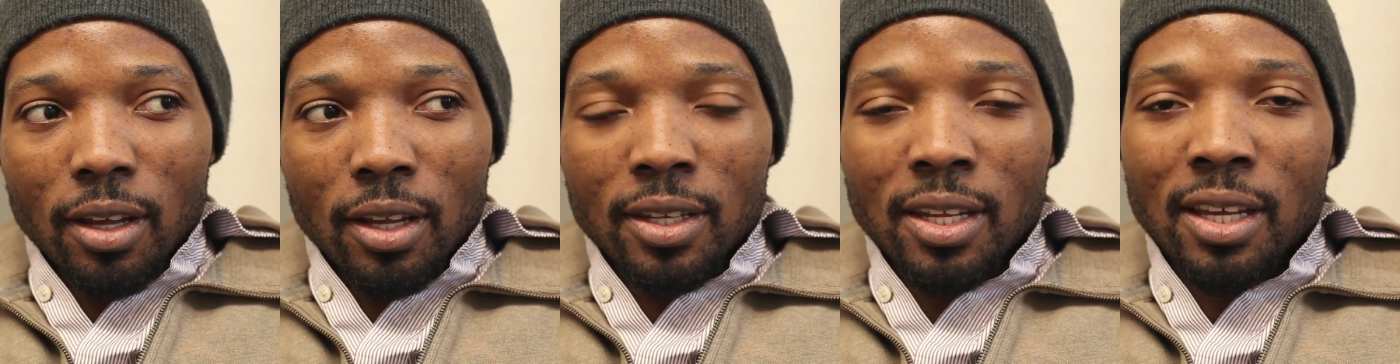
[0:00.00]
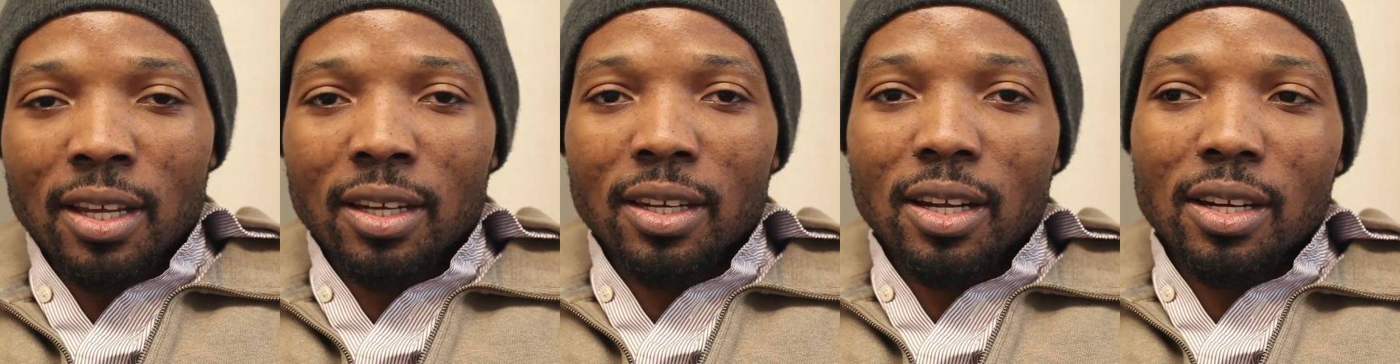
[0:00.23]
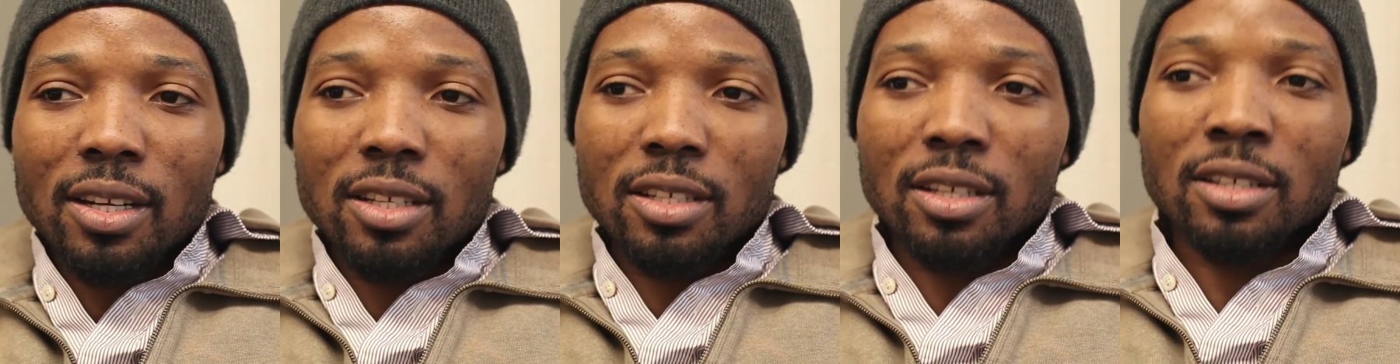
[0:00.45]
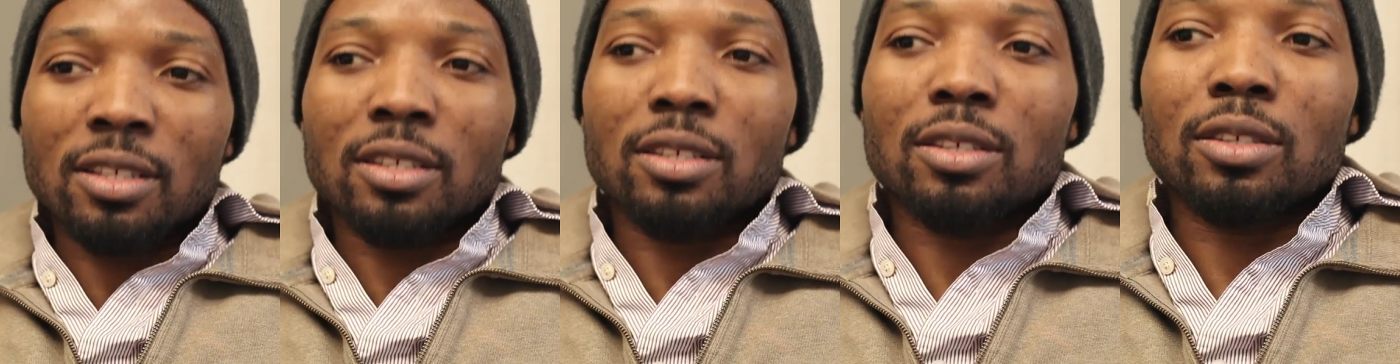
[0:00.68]
thing
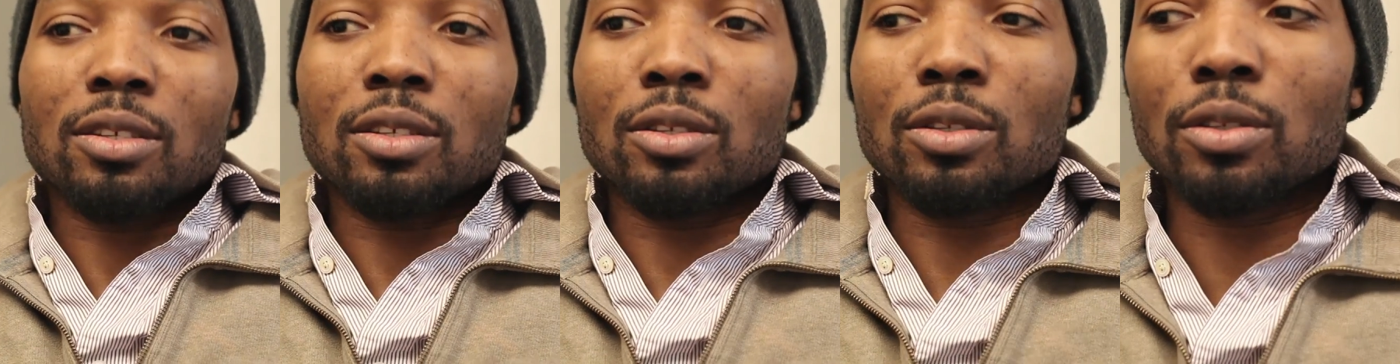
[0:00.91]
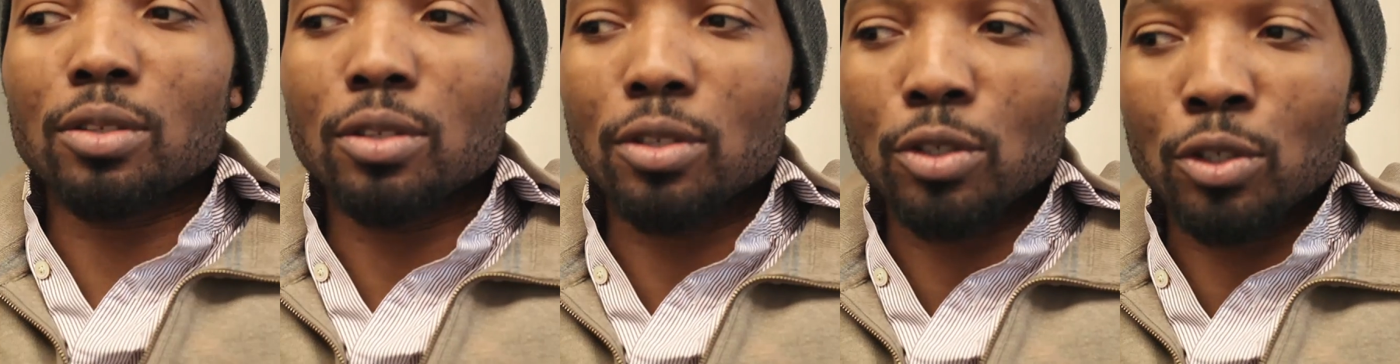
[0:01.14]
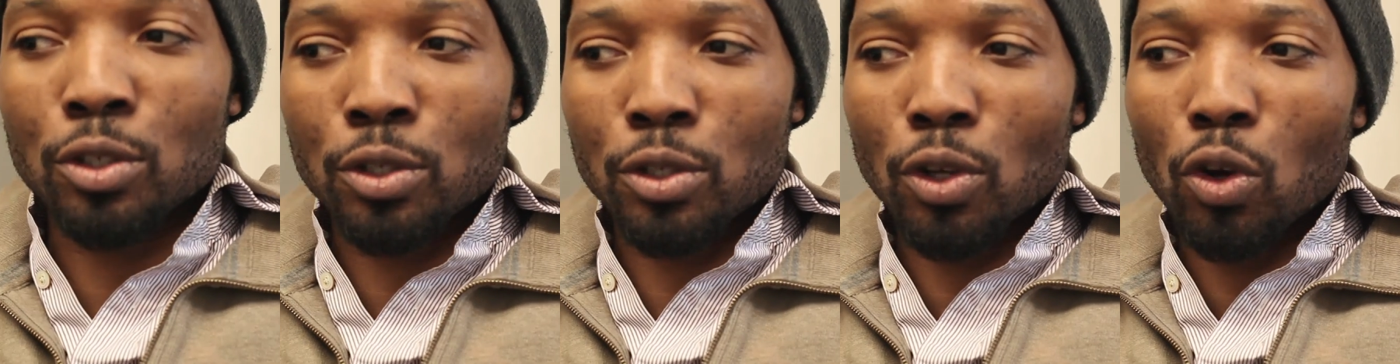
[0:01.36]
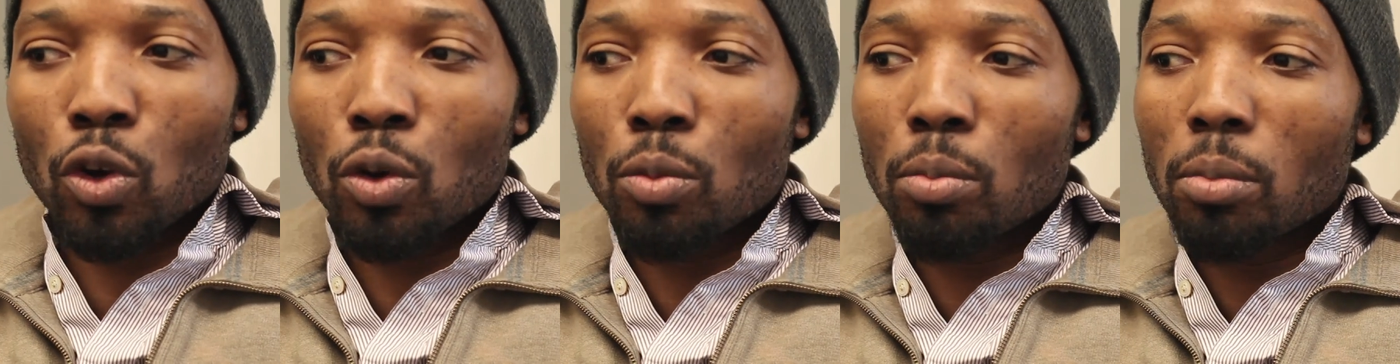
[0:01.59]
that is
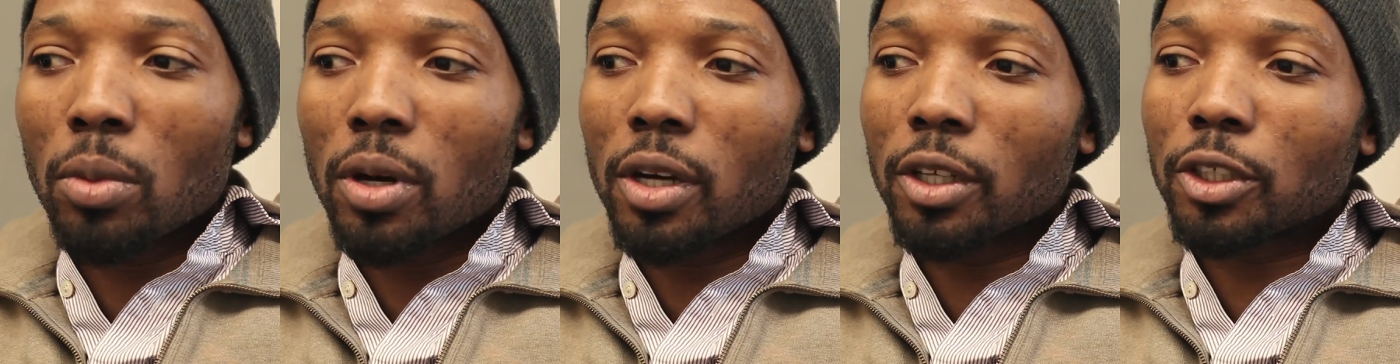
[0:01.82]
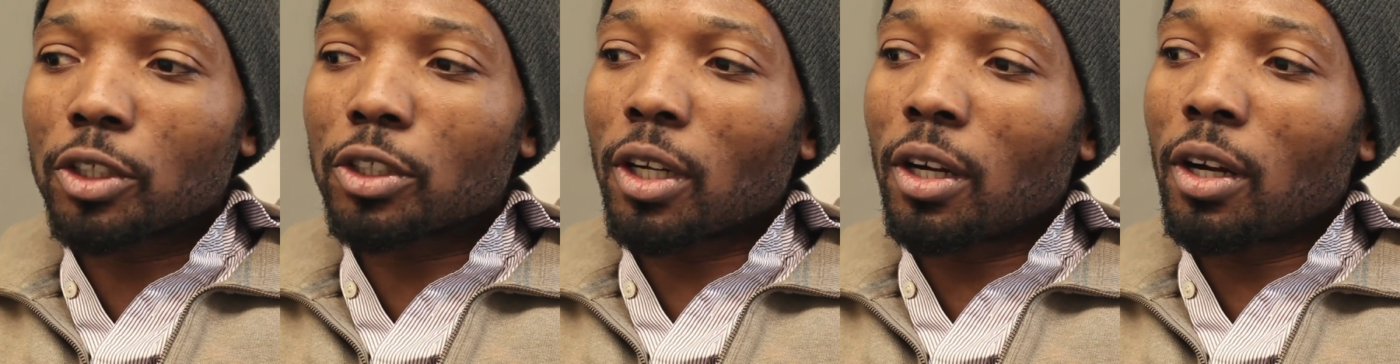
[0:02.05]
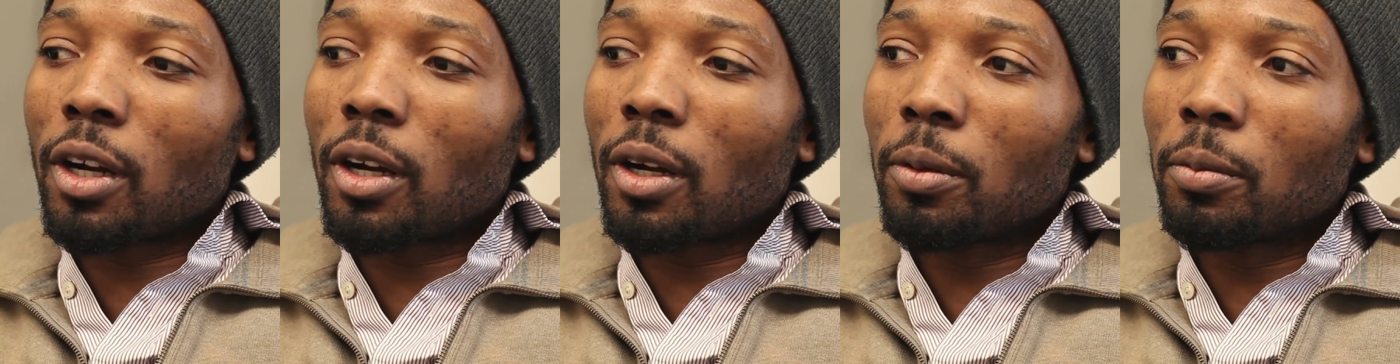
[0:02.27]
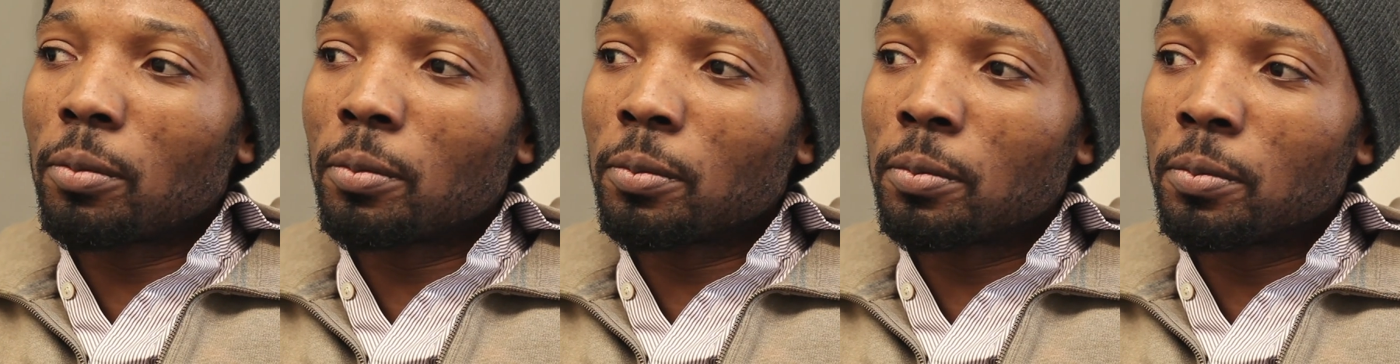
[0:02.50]
so much sort
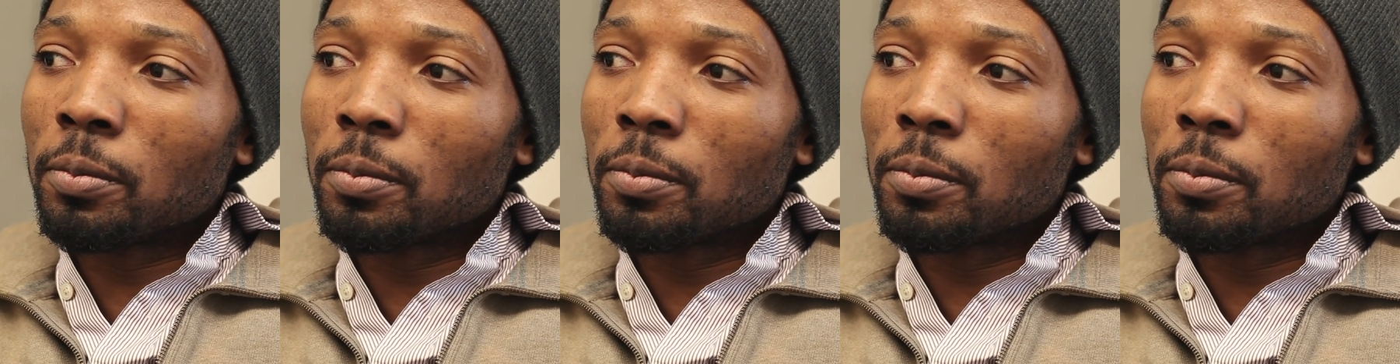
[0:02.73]
of